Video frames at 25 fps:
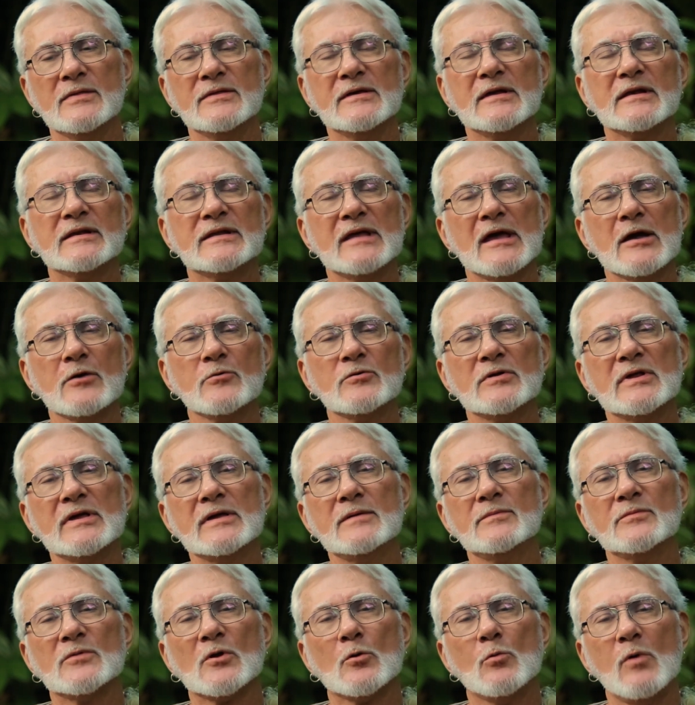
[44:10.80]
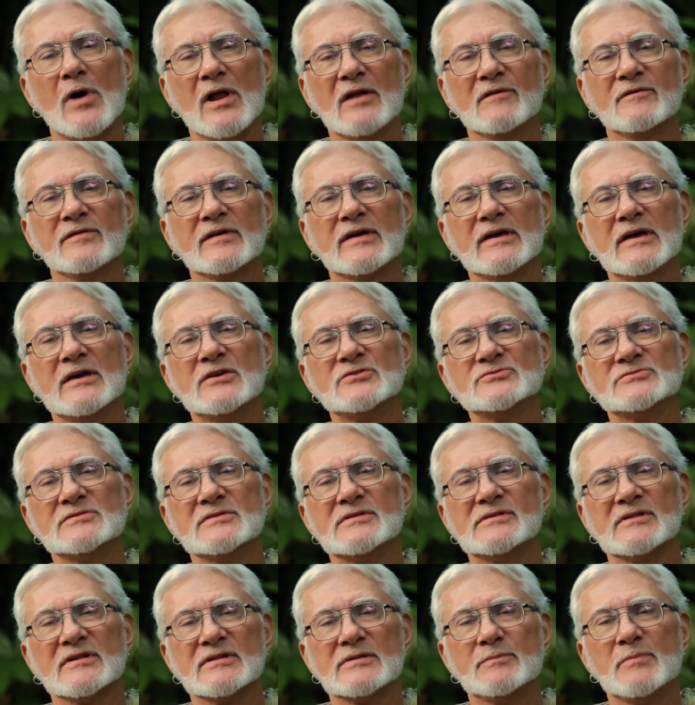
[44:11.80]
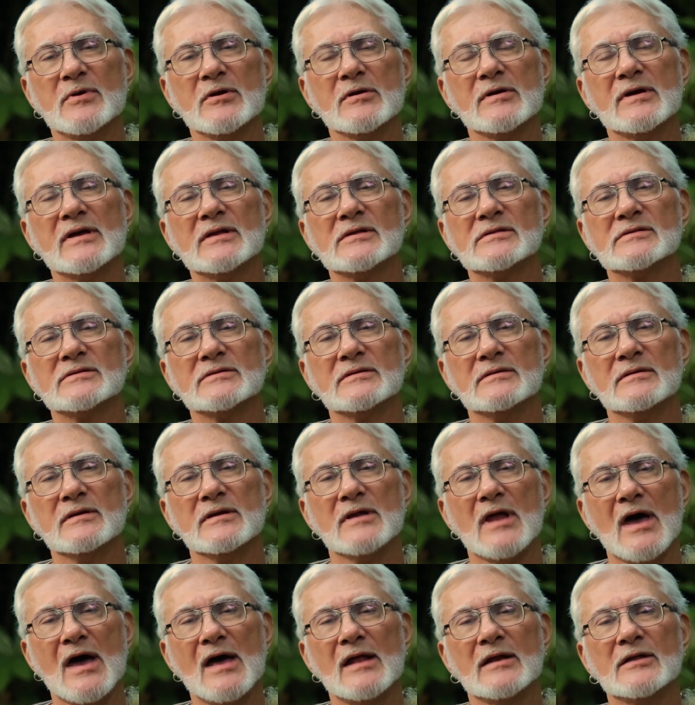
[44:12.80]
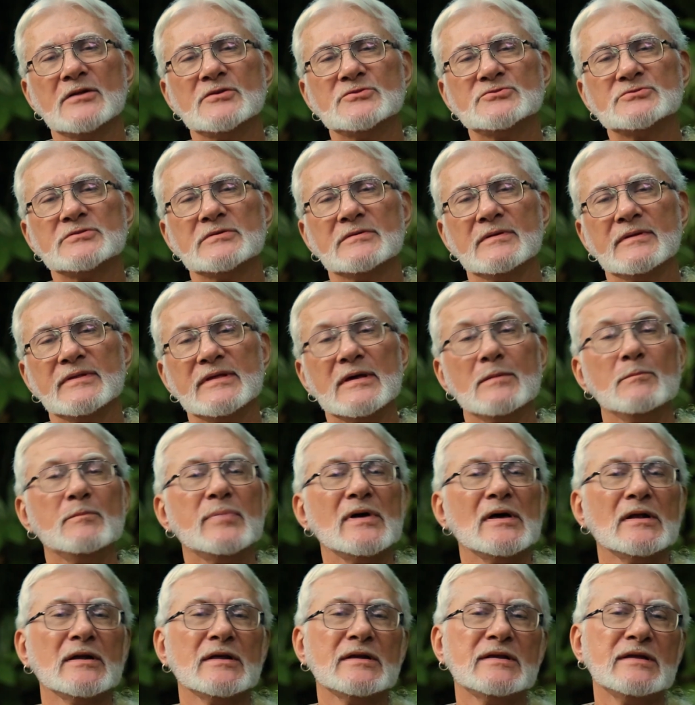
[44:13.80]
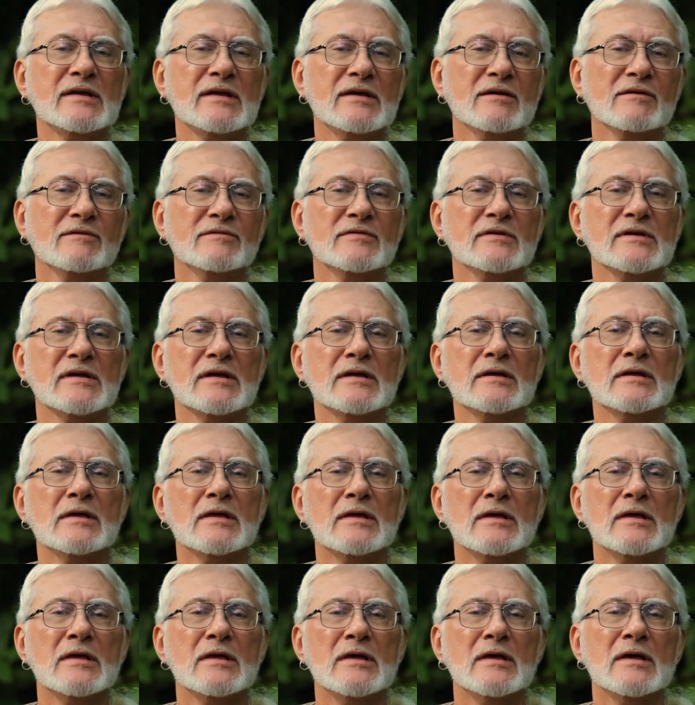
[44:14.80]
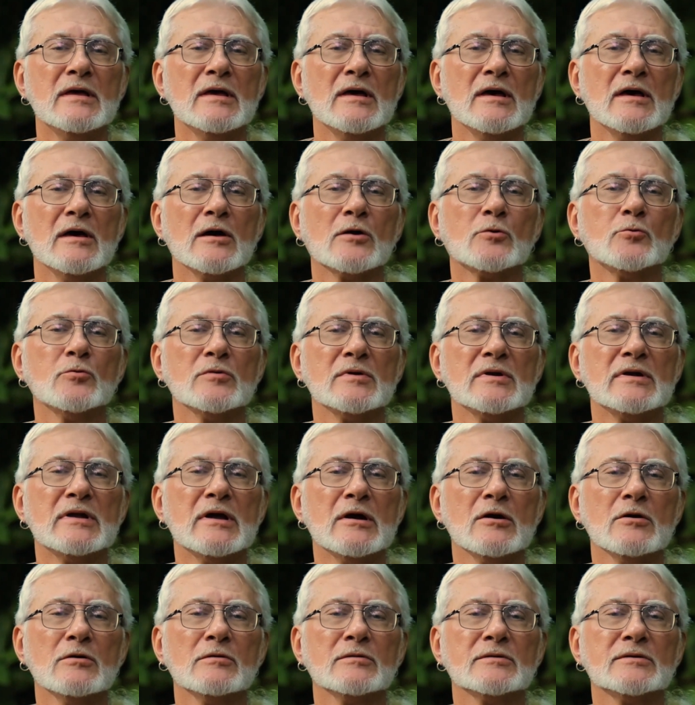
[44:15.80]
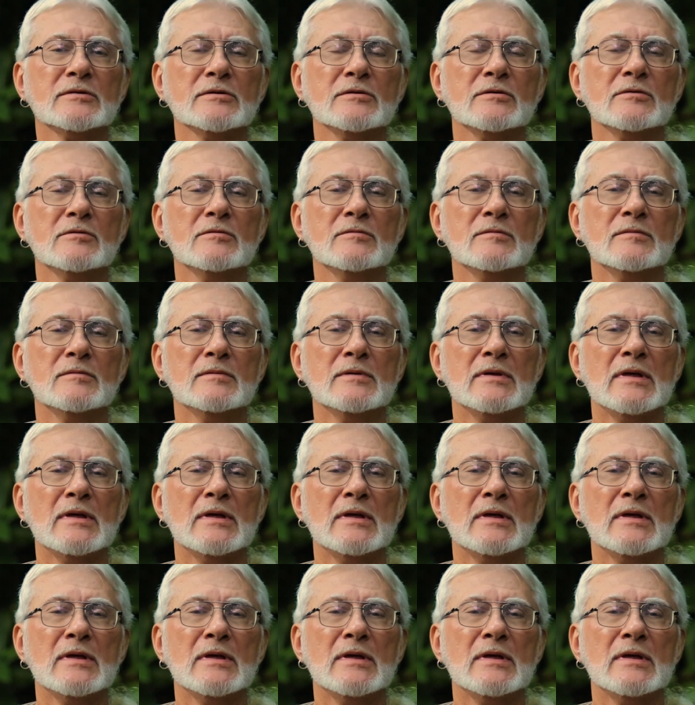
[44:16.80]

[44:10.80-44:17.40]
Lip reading: integrity, the qualifications, experience, knowledge, the ability of the curandero to